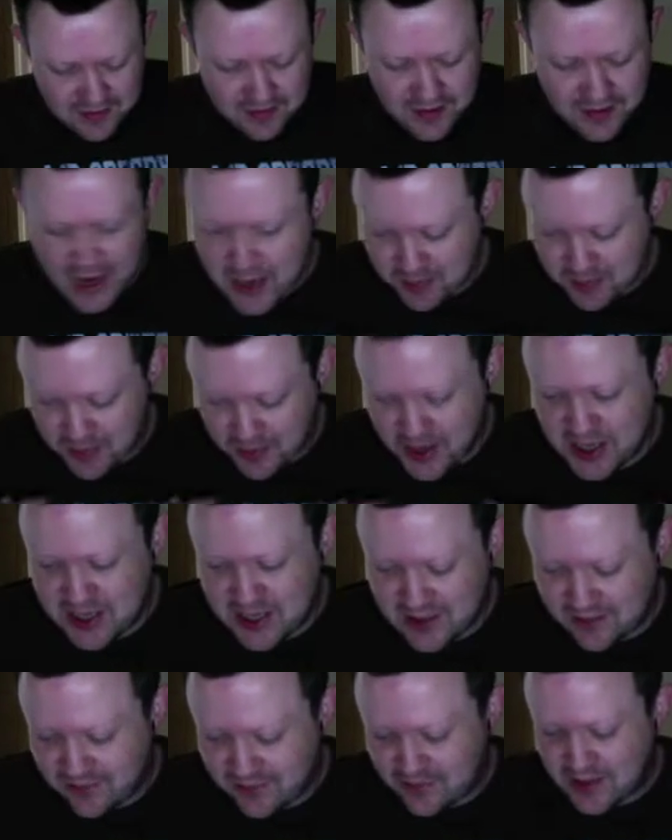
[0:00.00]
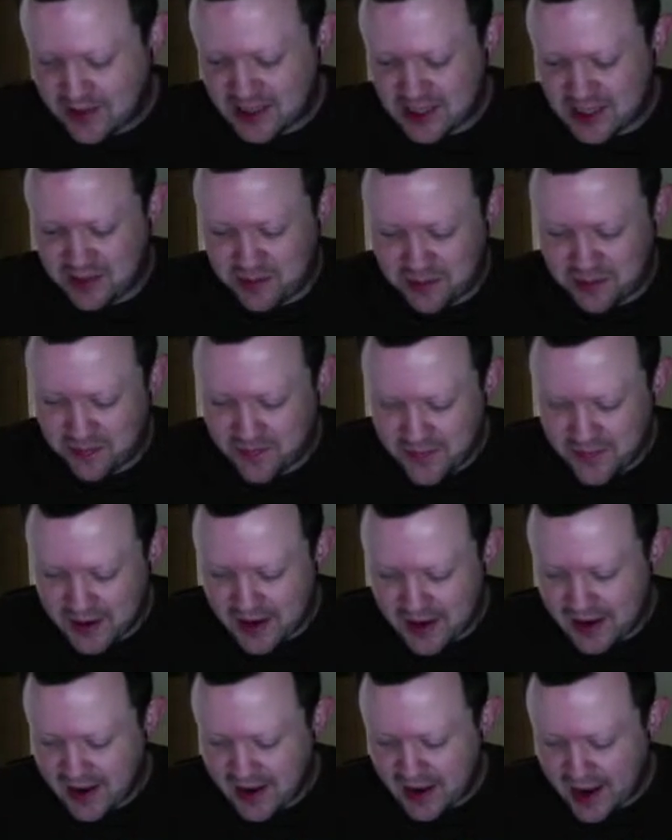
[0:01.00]
I personally, for example,
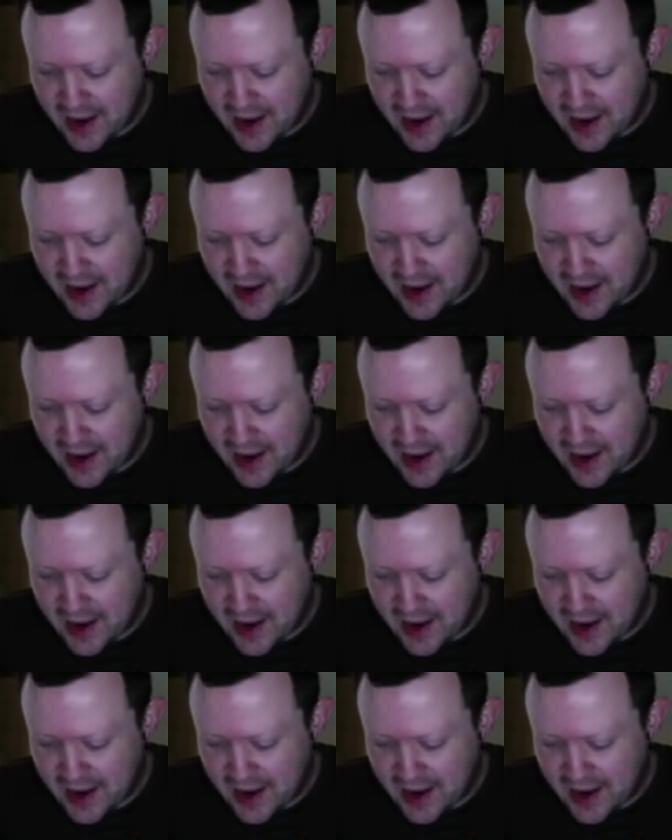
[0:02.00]
I,